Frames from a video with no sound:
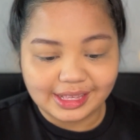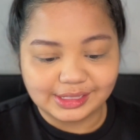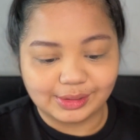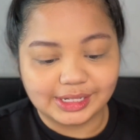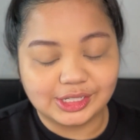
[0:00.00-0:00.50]

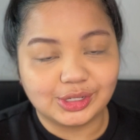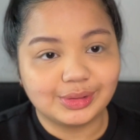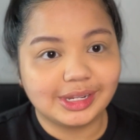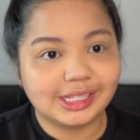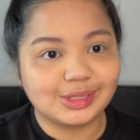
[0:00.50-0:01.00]
So I do
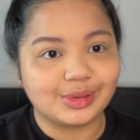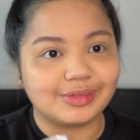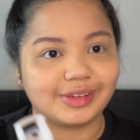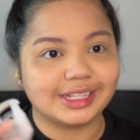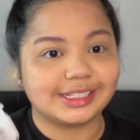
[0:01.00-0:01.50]
need to
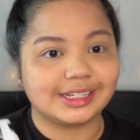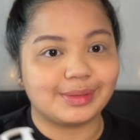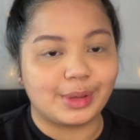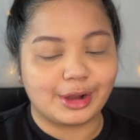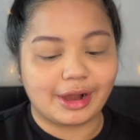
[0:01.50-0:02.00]
invest in a
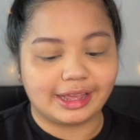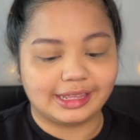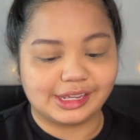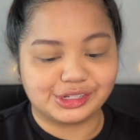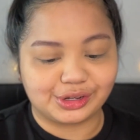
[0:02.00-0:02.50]
better
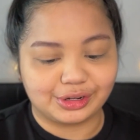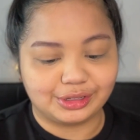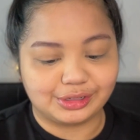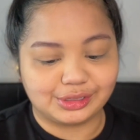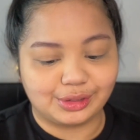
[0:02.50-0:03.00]
eyelash
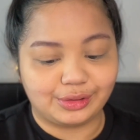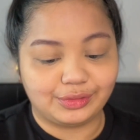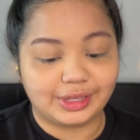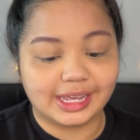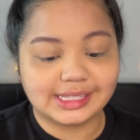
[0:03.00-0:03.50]
curler. So if
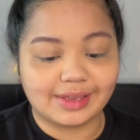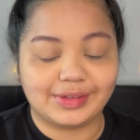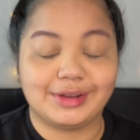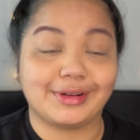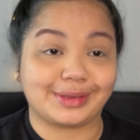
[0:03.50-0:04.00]
you guys have
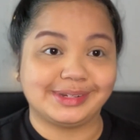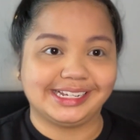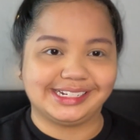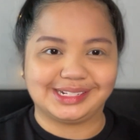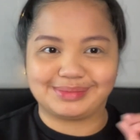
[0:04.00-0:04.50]
any
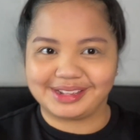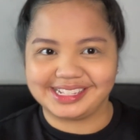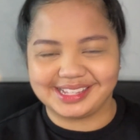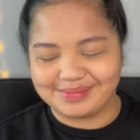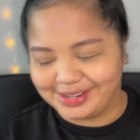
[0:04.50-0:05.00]
recommendations,
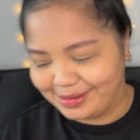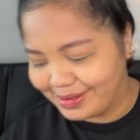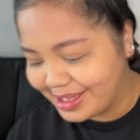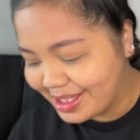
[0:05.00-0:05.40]
please let me know.